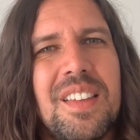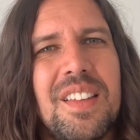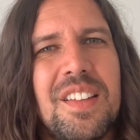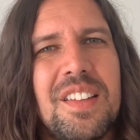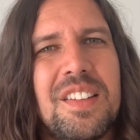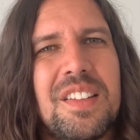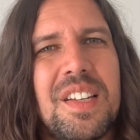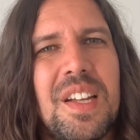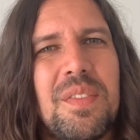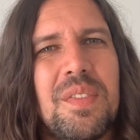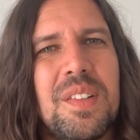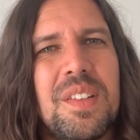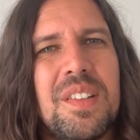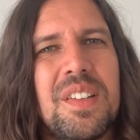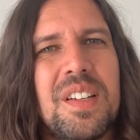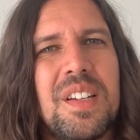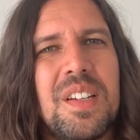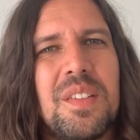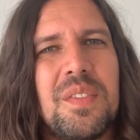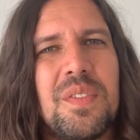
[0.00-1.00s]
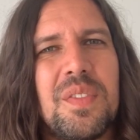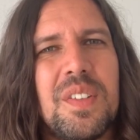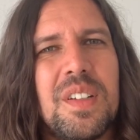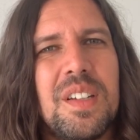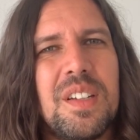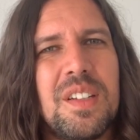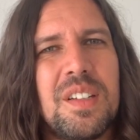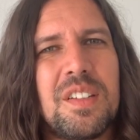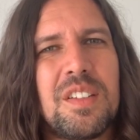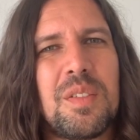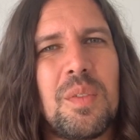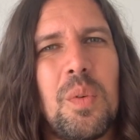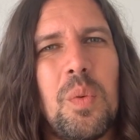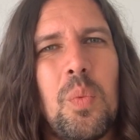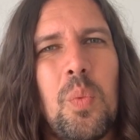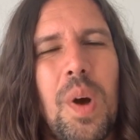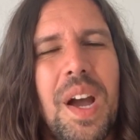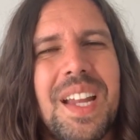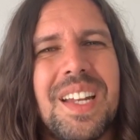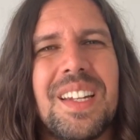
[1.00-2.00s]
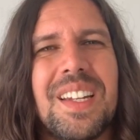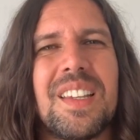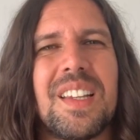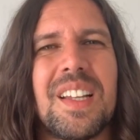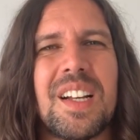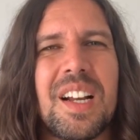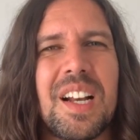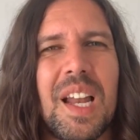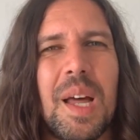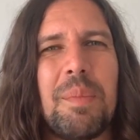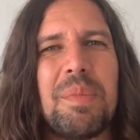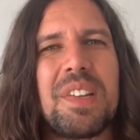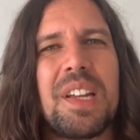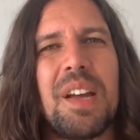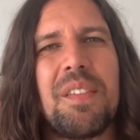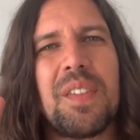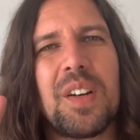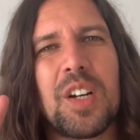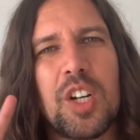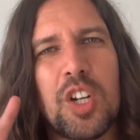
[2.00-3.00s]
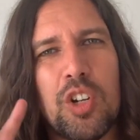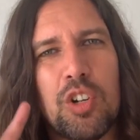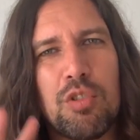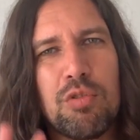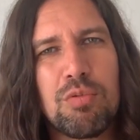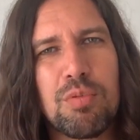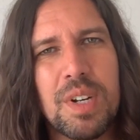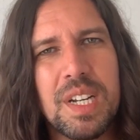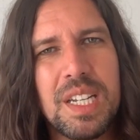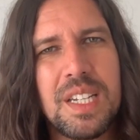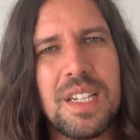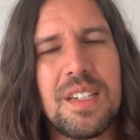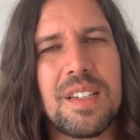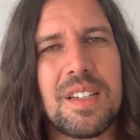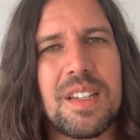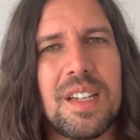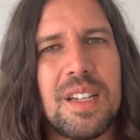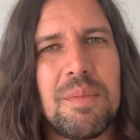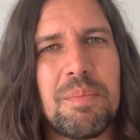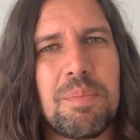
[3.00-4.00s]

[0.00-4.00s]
the 17th is when the clubs have agreed in